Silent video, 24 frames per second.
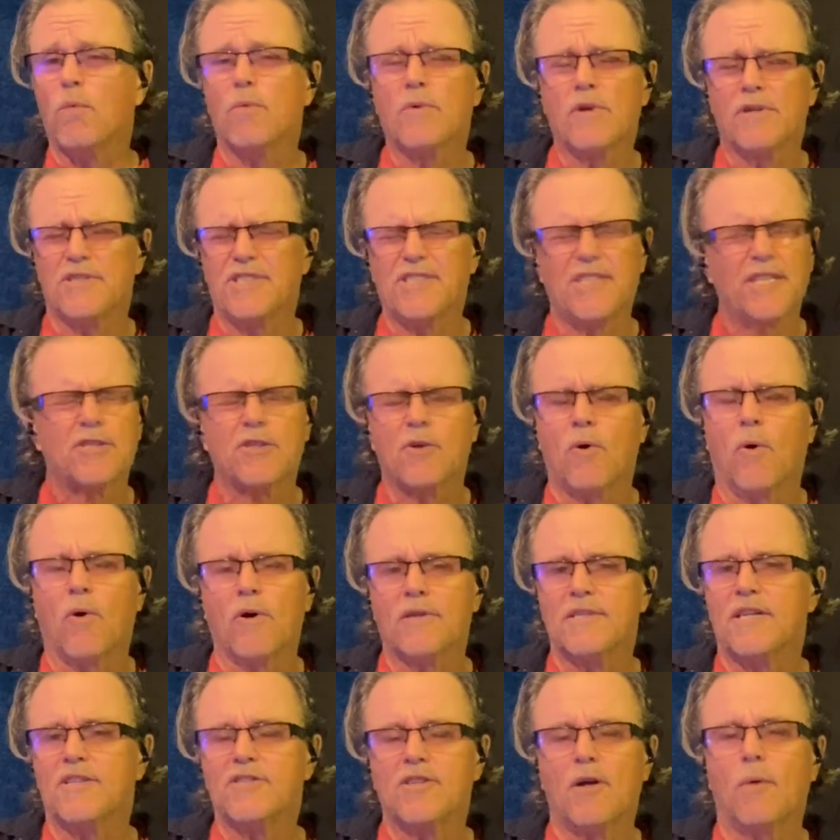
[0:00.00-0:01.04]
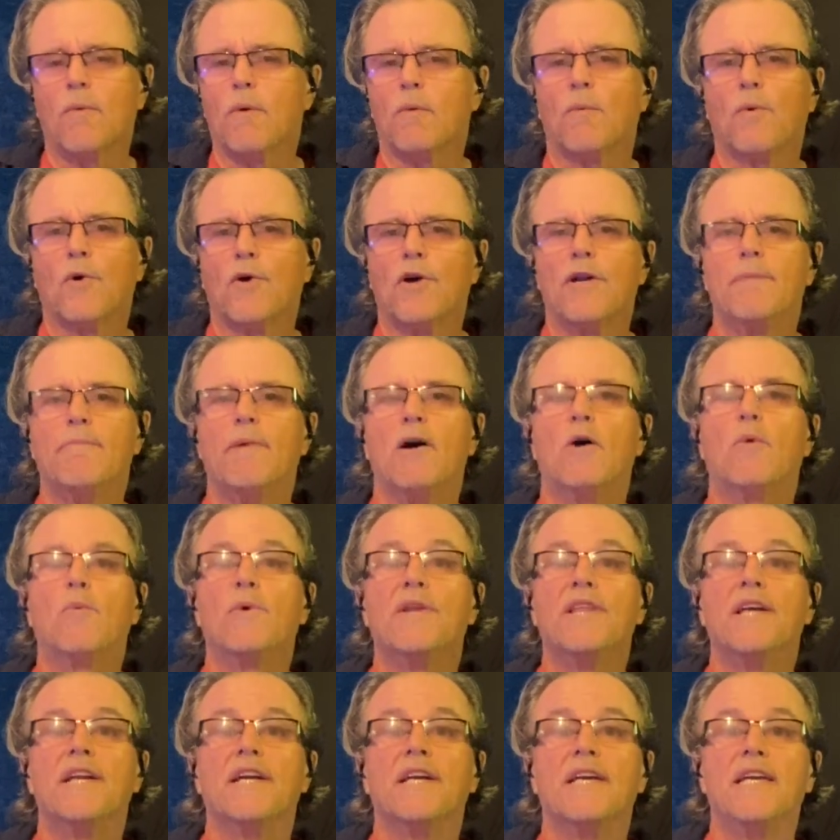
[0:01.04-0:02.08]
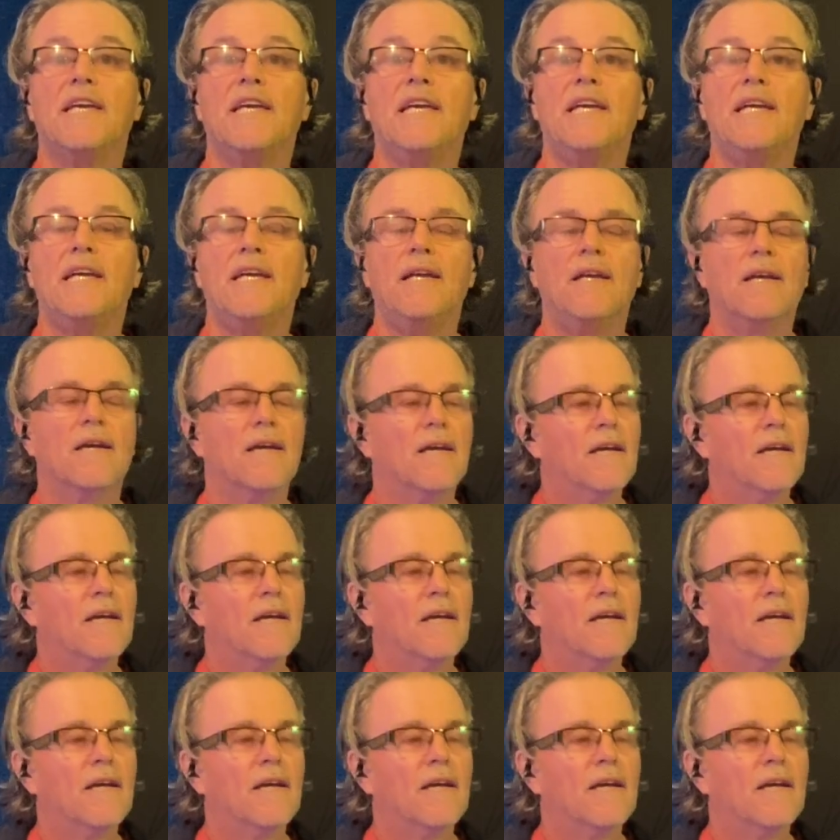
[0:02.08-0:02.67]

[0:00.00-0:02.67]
There's 6 chords. That's all we're worried about within a key